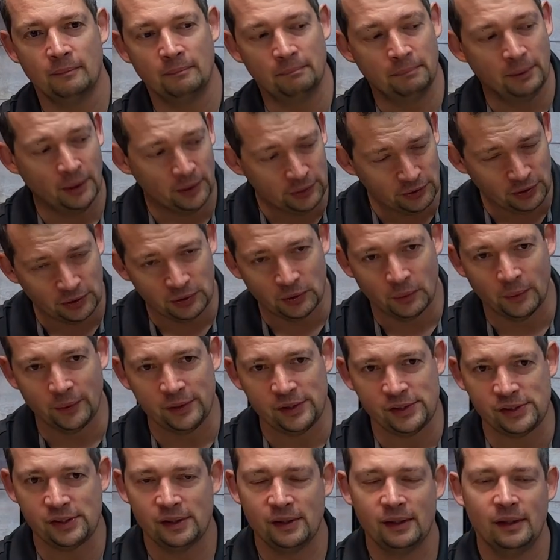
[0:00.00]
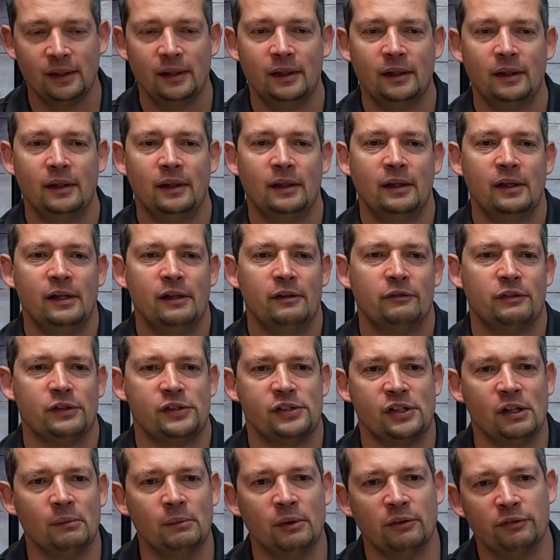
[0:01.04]
But the noise, for
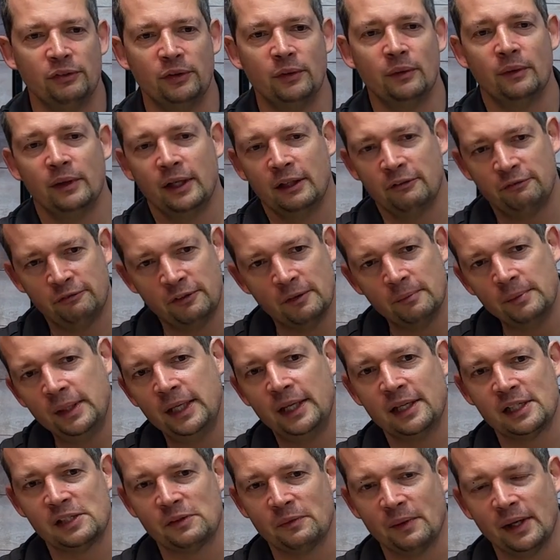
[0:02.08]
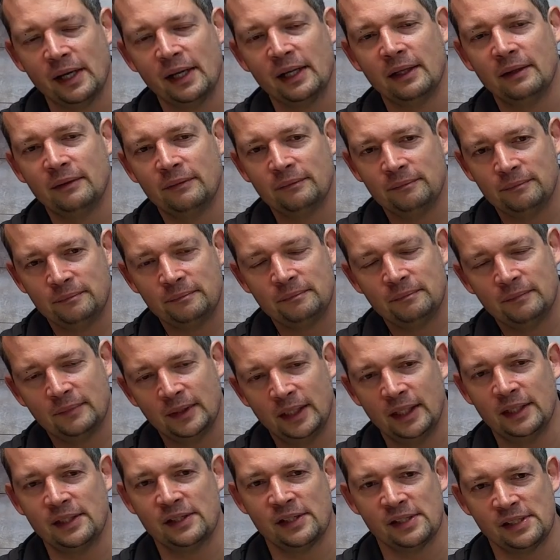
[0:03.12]
some of you, and for me as well,
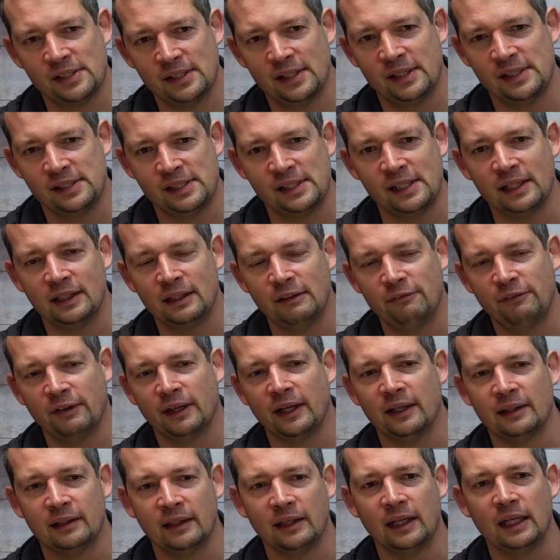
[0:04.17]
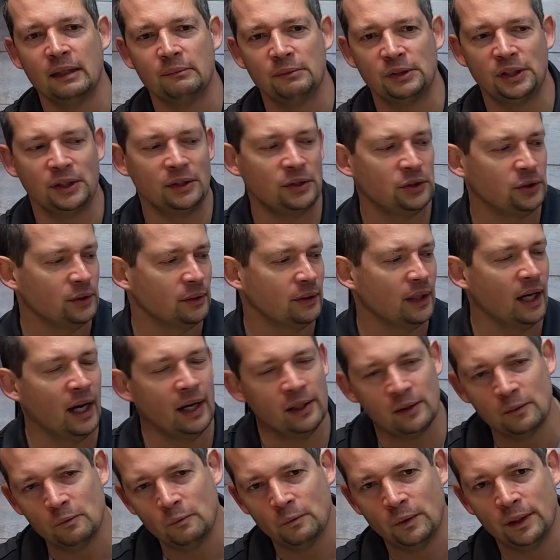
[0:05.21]
is a, is significantly game changer.
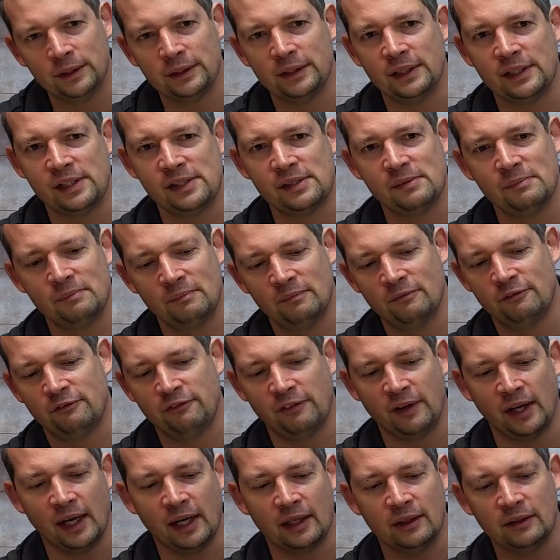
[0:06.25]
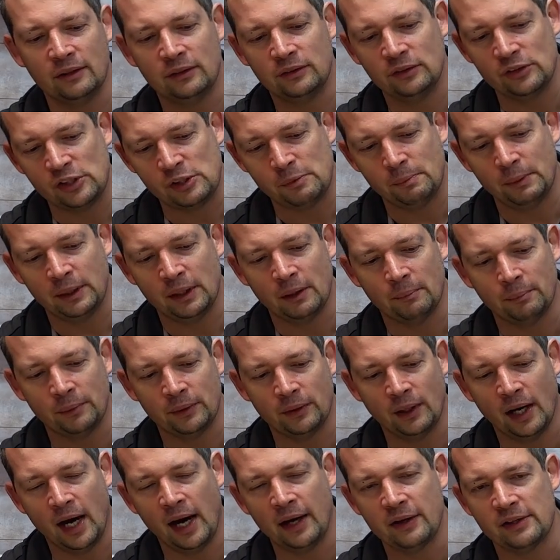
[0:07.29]
I don't want this fan to spin up on
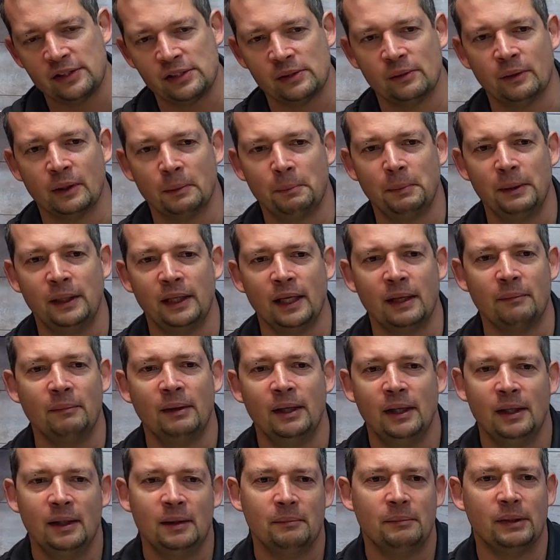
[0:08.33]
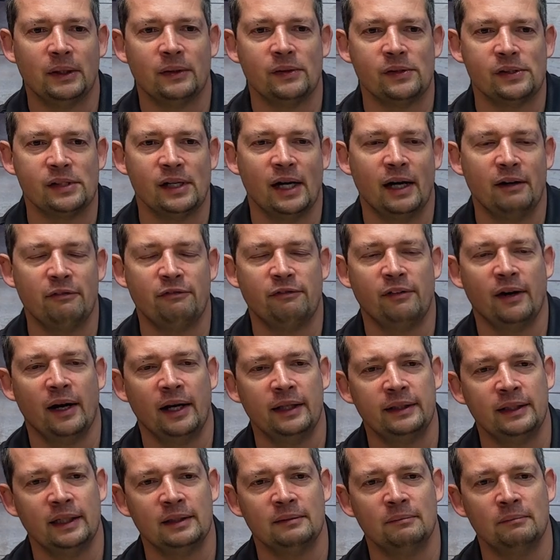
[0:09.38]
the highest RPM because I
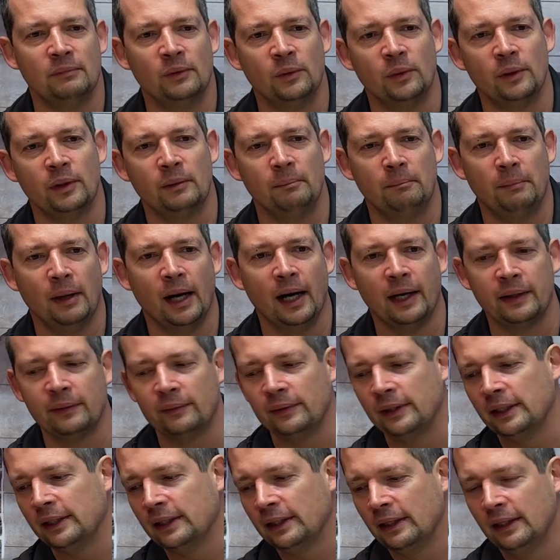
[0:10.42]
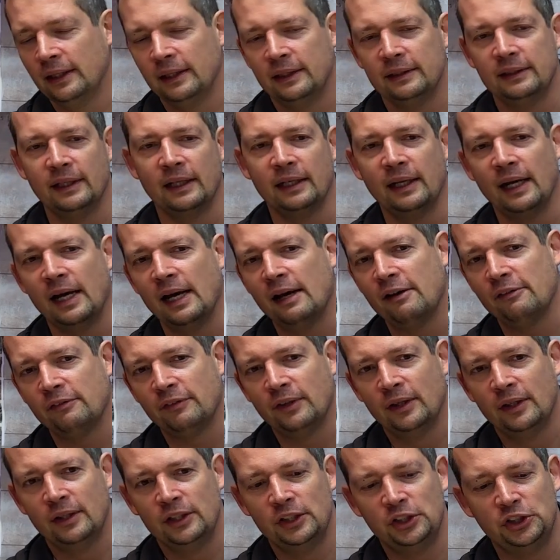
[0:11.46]
find that more bothering than have
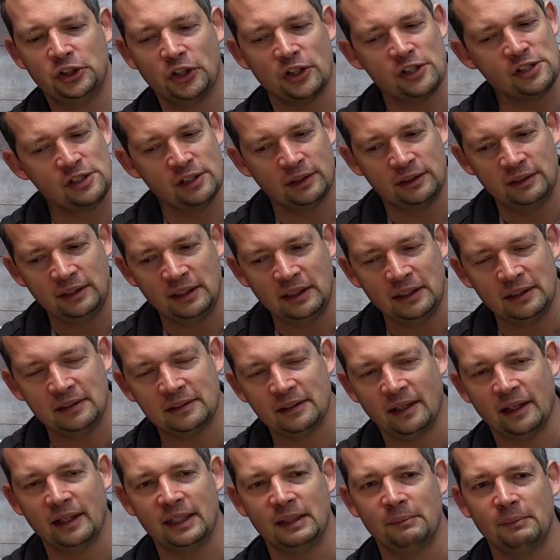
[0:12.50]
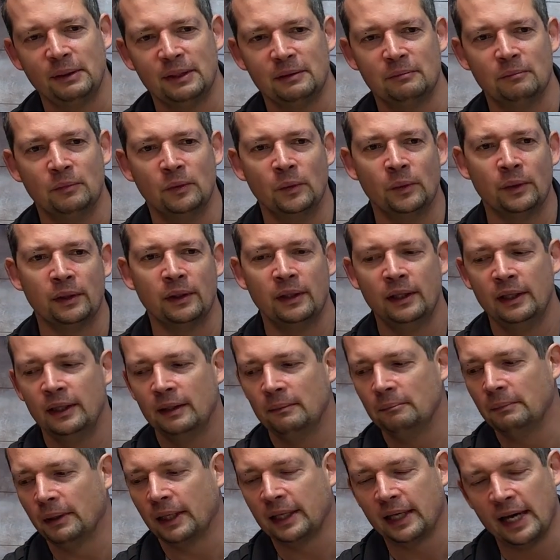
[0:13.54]
just a teeny tiny bit more
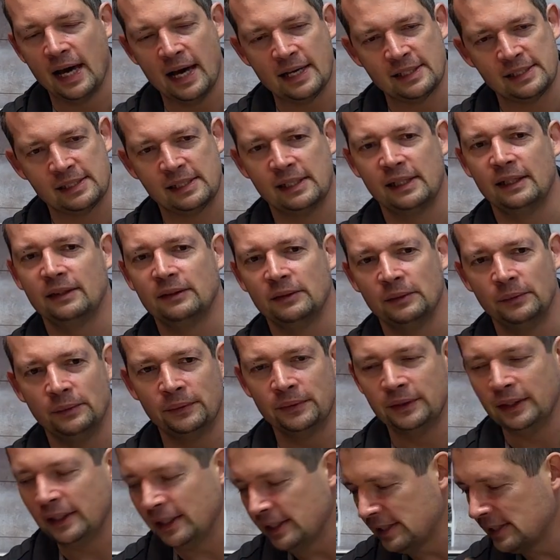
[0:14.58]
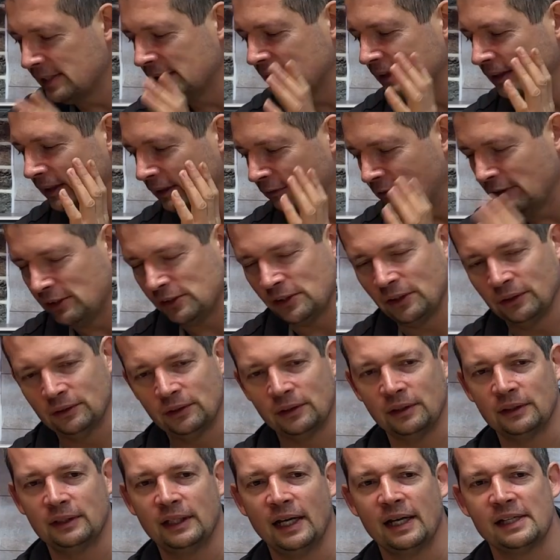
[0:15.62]
but constant on this. If it's under
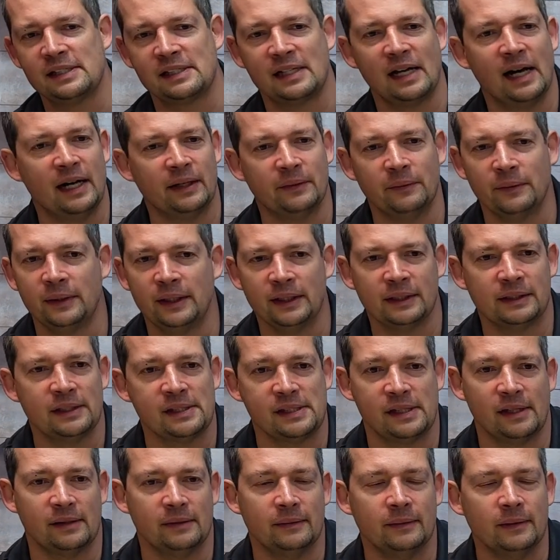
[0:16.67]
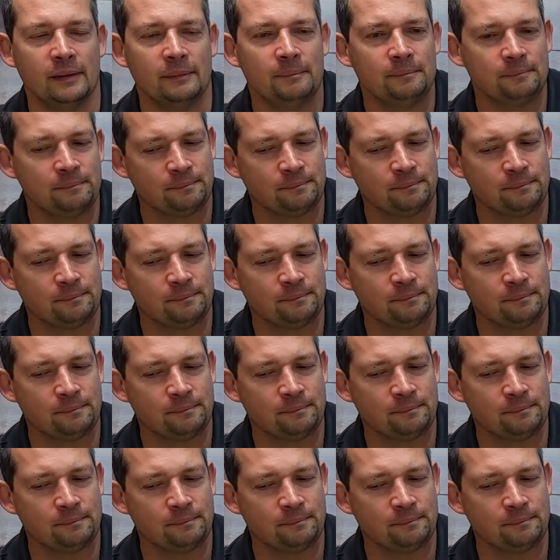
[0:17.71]
the desk, I don't hear this at all.